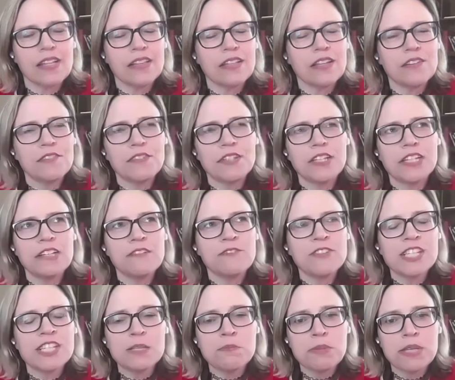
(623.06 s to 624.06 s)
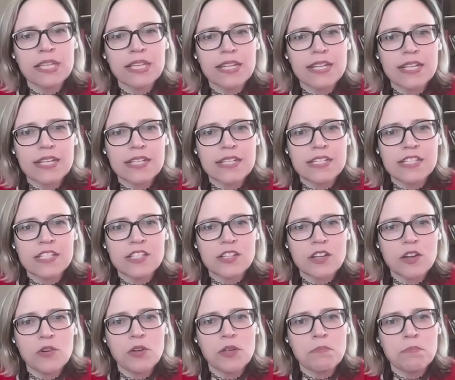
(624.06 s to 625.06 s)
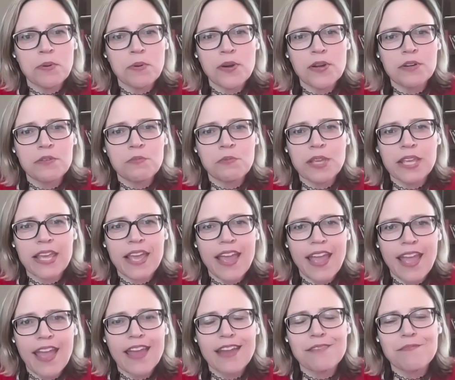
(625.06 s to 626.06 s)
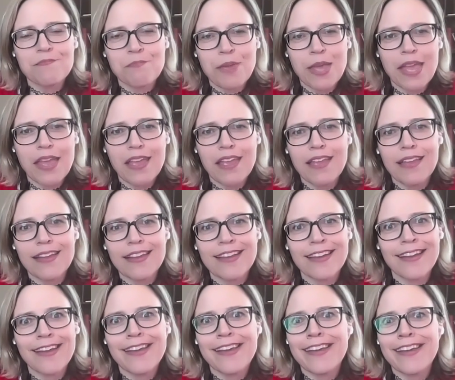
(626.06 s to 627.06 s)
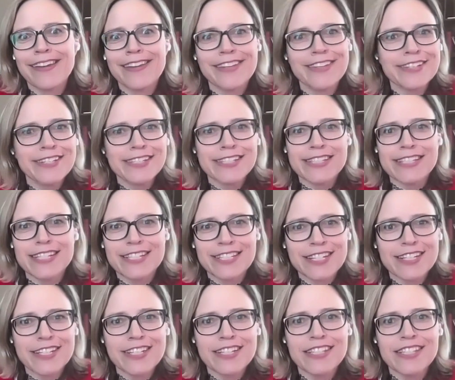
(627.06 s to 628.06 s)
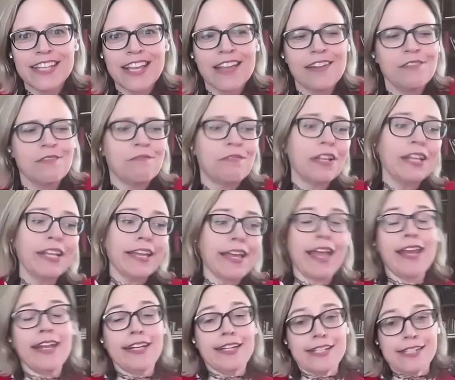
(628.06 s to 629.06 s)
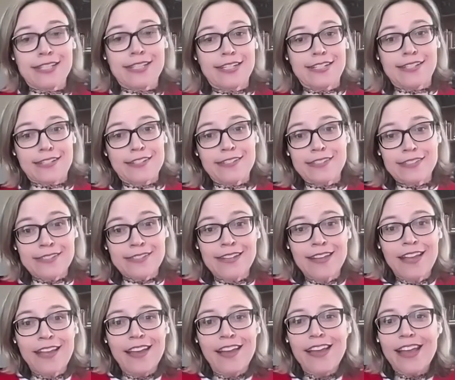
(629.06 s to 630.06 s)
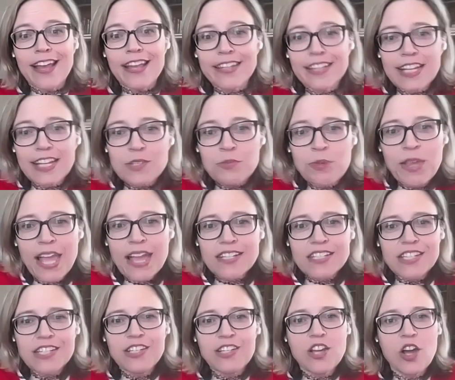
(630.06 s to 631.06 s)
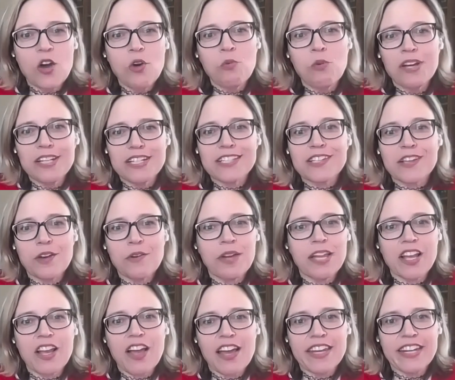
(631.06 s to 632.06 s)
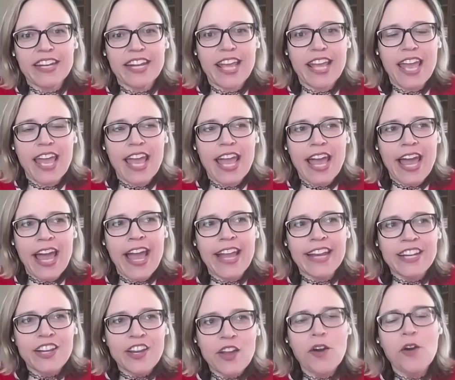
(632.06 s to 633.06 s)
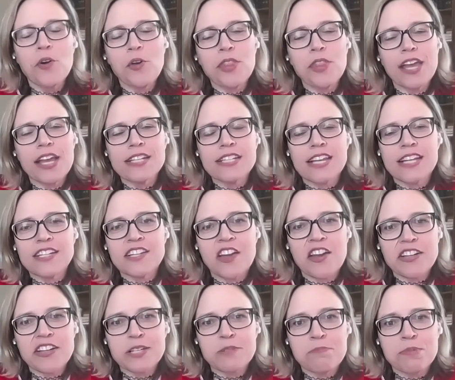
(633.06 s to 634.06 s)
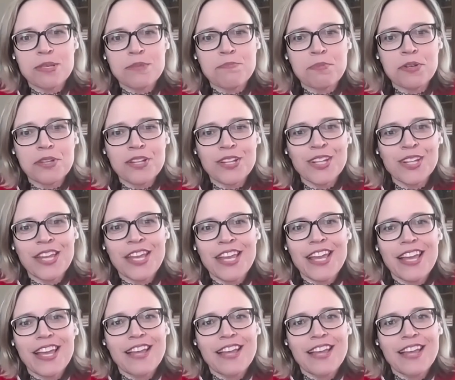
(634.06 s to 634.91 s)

I love it. Visibility is so important. We can't make good decisions and really any decisions unless we actually know what's going on. And I know that as I talk to people,